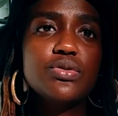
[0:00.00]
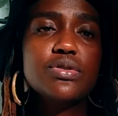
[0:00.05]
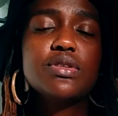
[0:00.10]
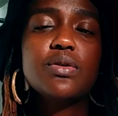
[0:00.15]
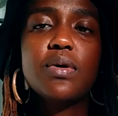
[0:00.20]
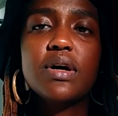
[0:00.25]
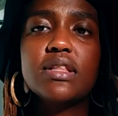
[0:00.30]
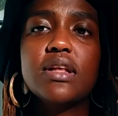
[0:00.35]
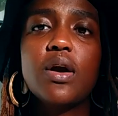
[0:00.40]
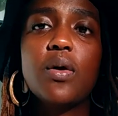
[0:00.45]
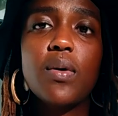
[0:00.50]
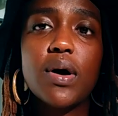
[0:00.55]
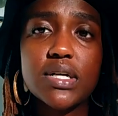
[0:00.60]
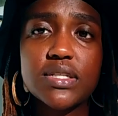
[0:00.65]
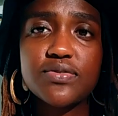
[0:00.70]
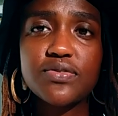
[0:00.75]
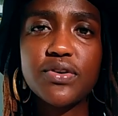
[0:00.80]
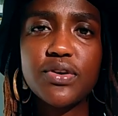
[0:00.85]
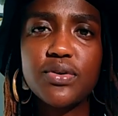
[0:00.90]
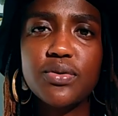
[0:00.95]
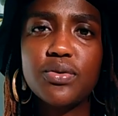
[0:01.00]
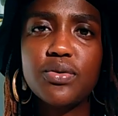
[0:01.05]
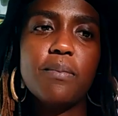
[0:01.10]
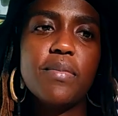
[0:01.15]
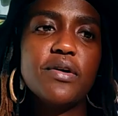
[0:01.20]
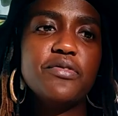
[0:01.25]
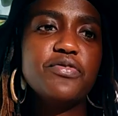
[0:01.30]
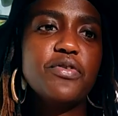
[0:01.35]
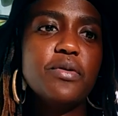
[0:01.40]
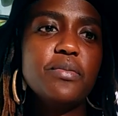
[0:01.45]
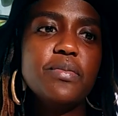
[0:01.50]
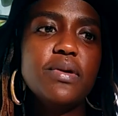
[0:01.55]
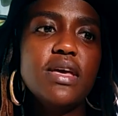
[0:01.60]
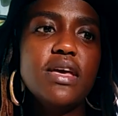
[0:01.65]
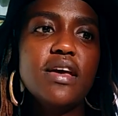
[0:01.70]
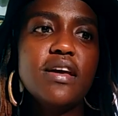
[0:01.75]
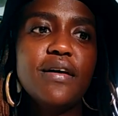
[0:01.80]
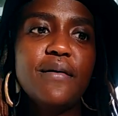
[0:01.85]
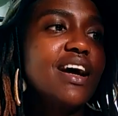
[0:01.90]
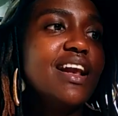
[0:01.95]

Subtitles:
the one that works for you. But for me,